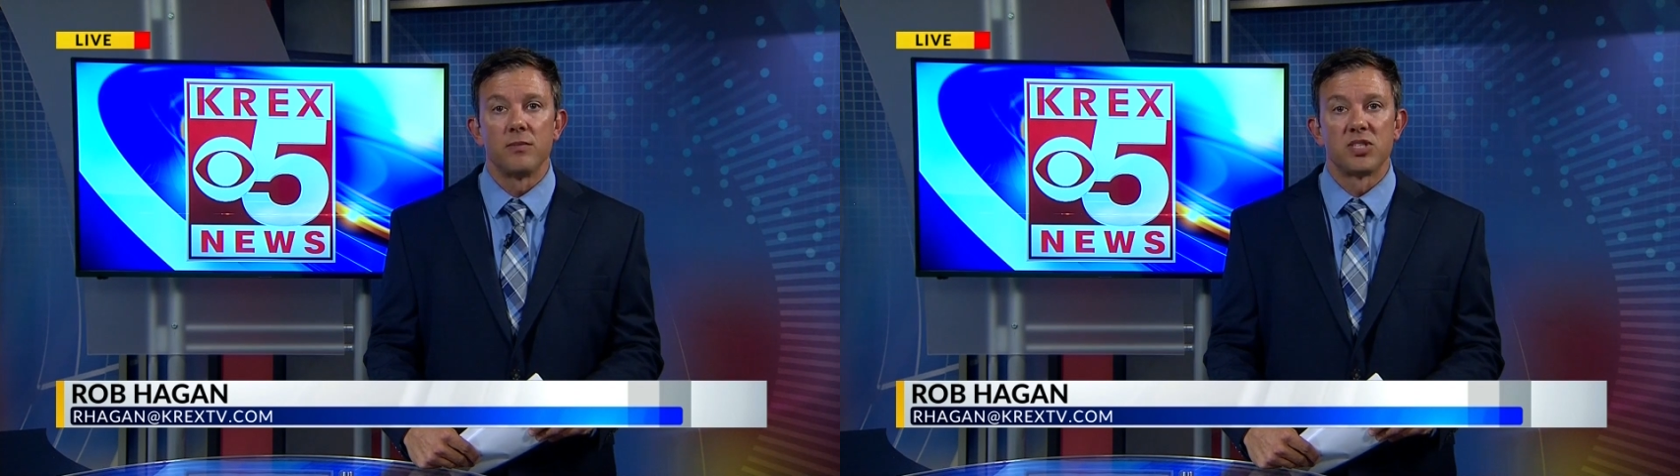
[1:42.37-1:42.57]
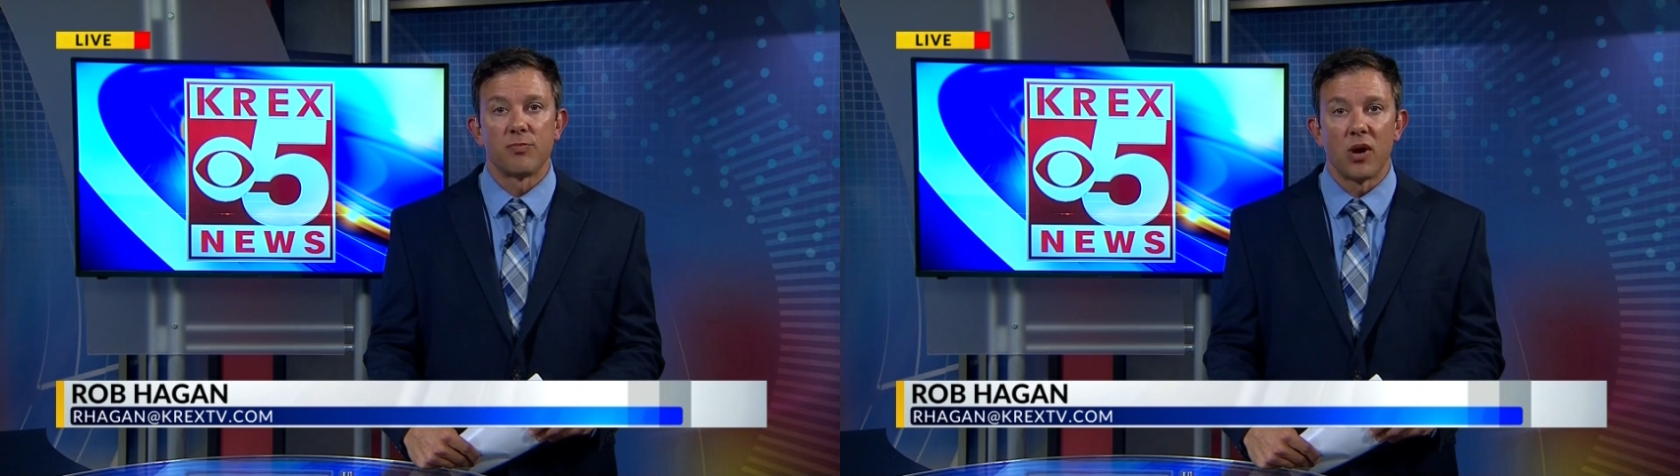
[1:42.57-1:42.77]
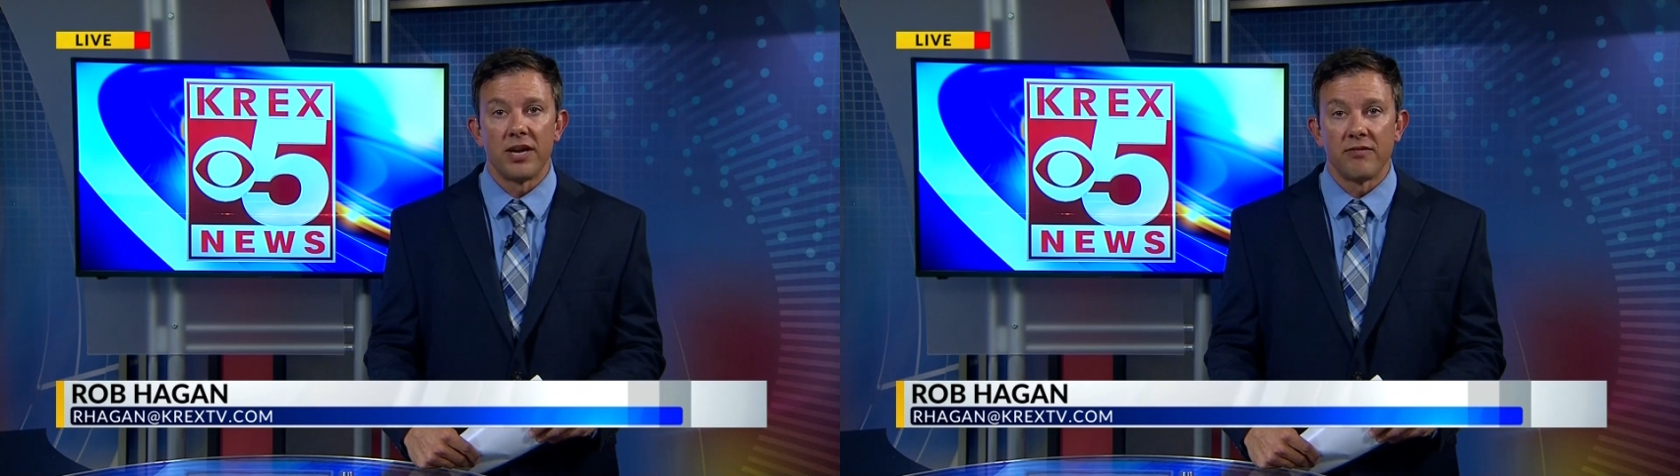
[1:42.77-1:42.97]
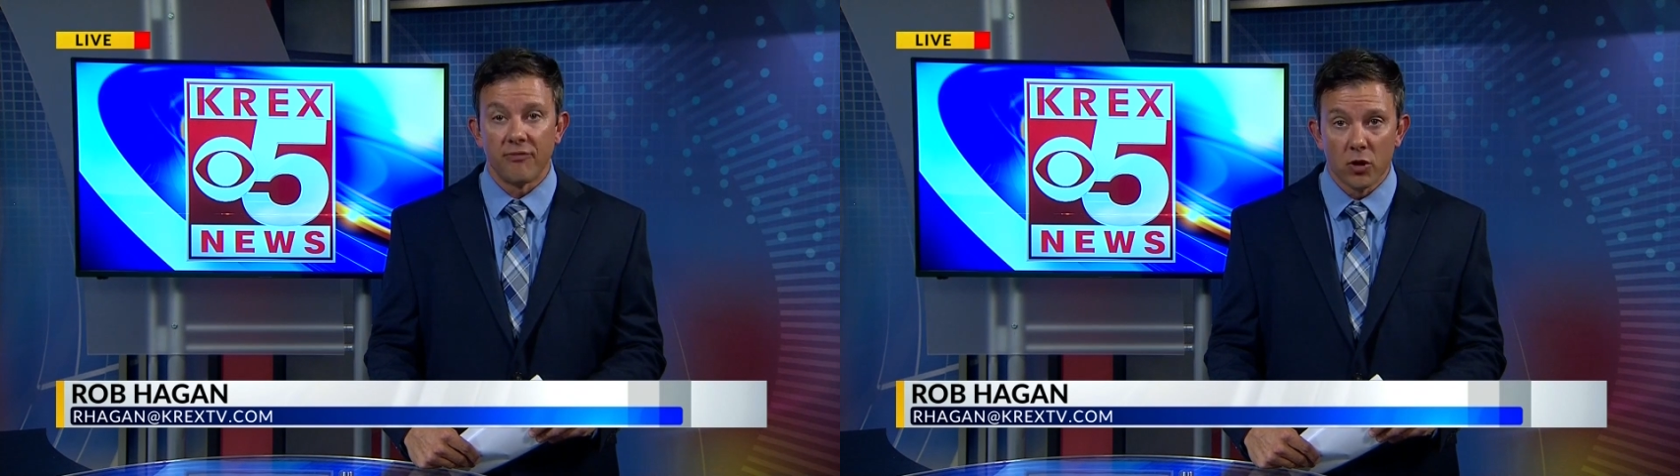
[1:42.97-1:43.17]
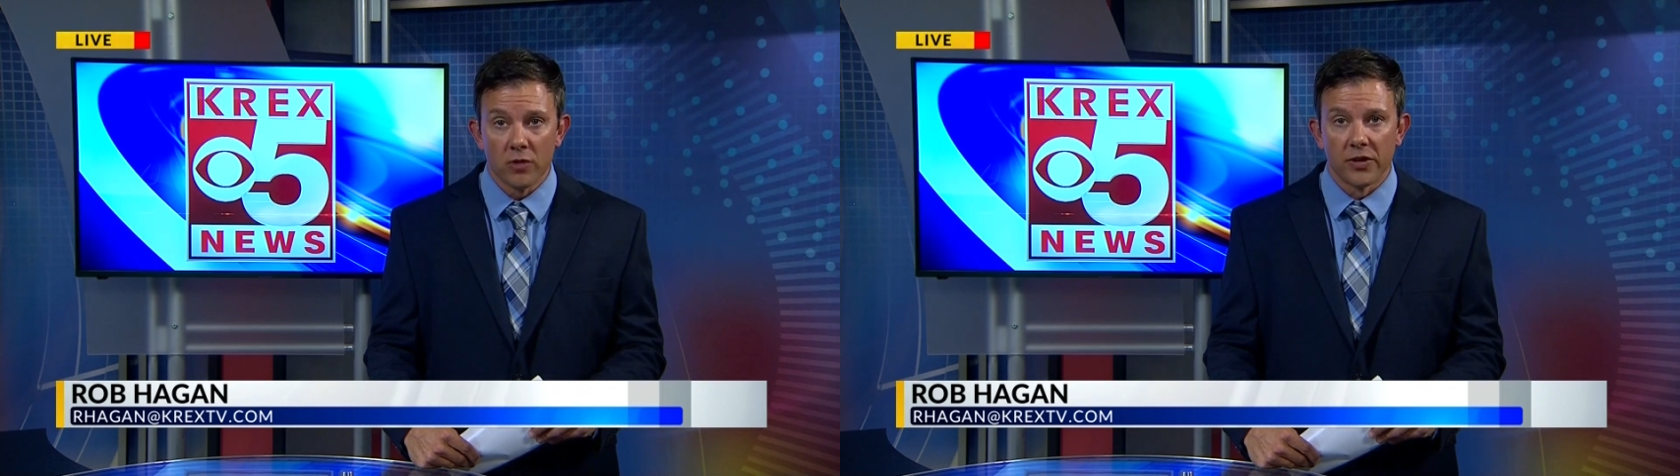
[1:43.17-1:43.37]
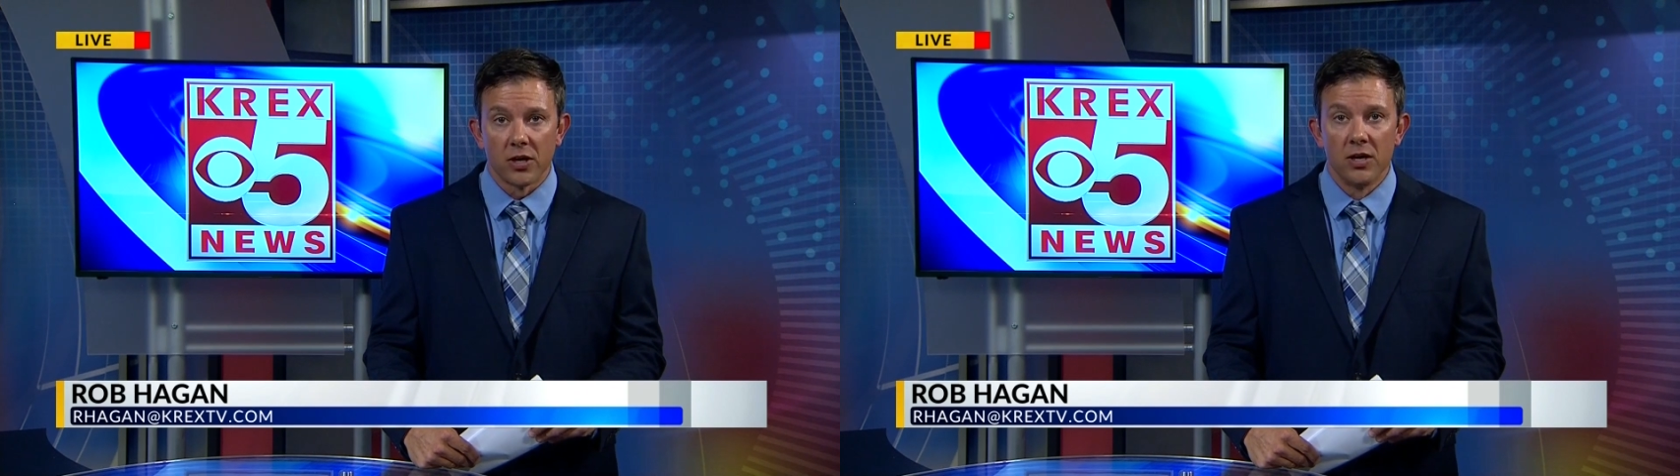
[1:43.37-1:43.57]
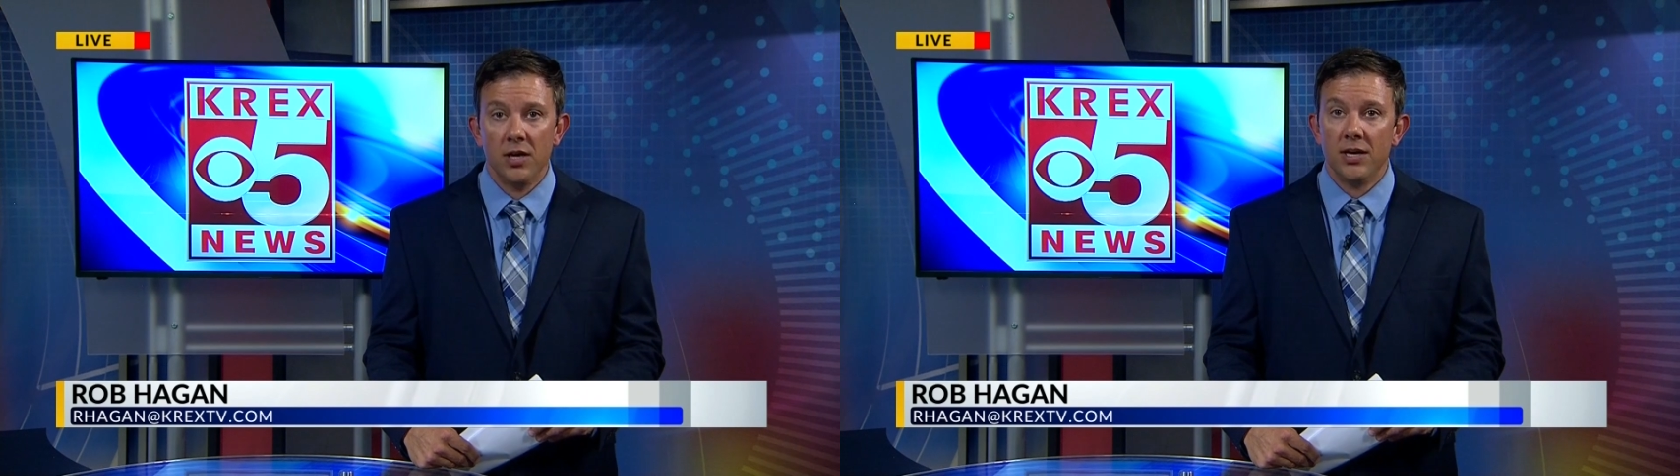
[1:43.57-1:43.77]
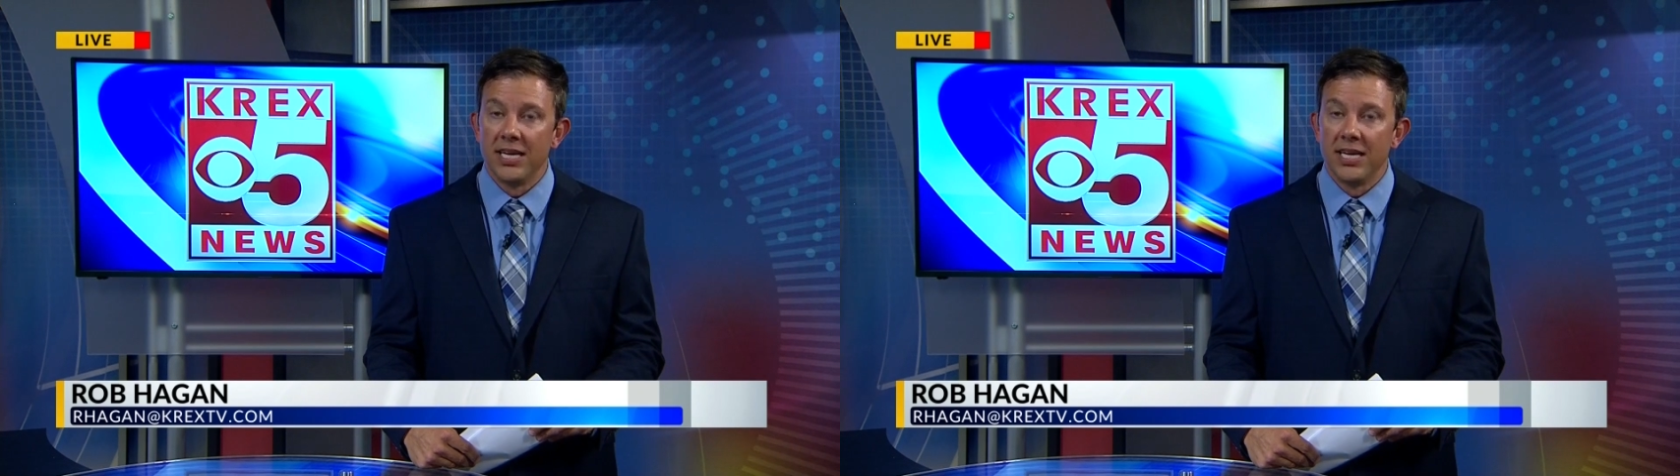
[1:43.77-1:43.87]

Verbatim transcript: from spreading further